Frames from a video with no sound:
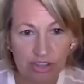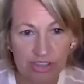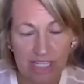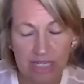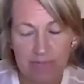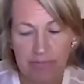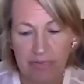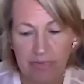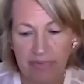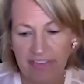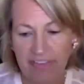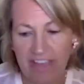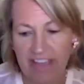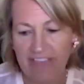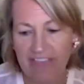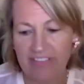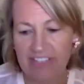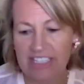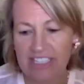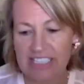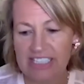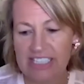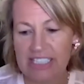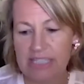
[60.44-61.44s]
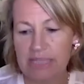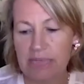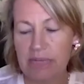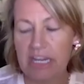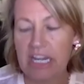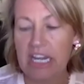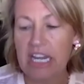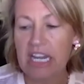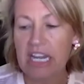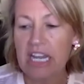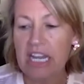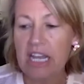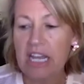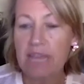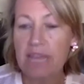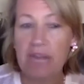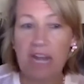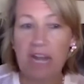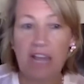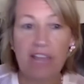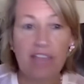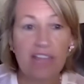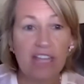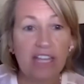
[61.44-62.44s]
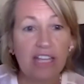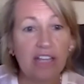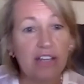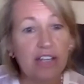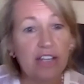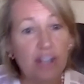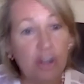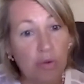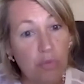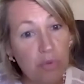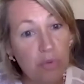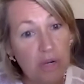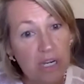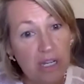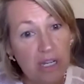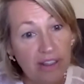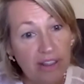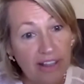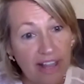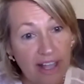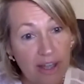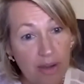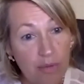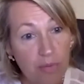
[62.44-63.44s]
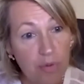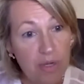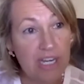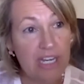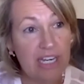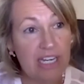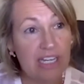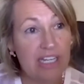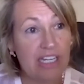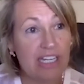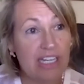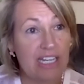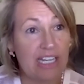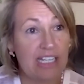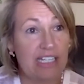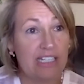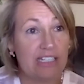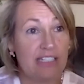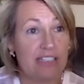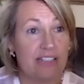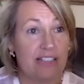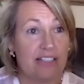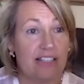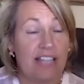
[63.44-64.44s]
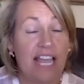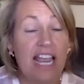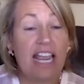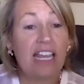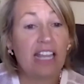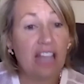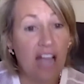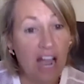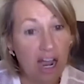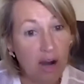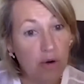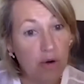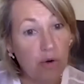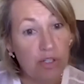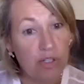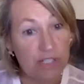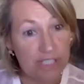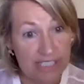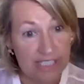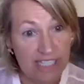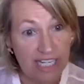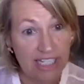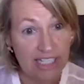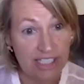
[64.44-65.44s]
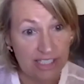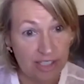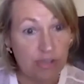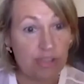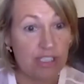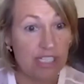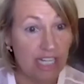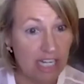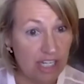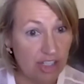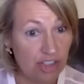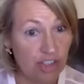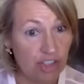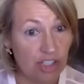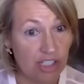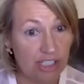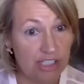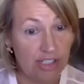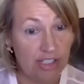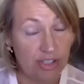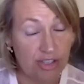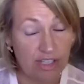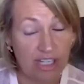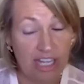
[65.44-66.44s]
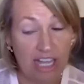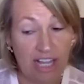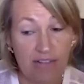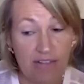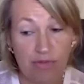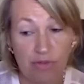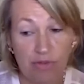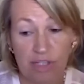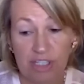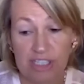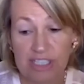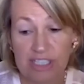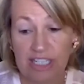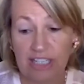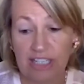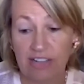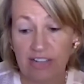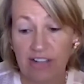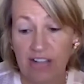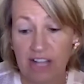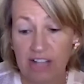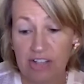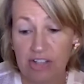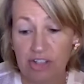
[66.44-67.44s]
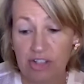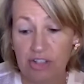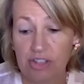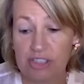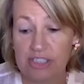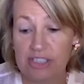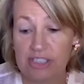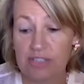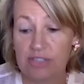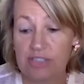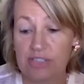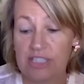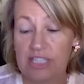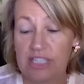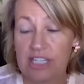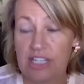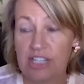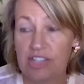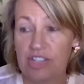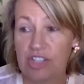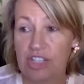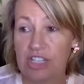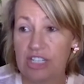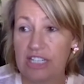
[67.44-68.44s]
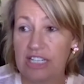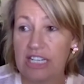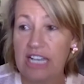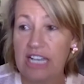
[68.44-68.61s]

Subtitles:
type of advocacy, but I think we can thank our state association, so the California Psychological Association,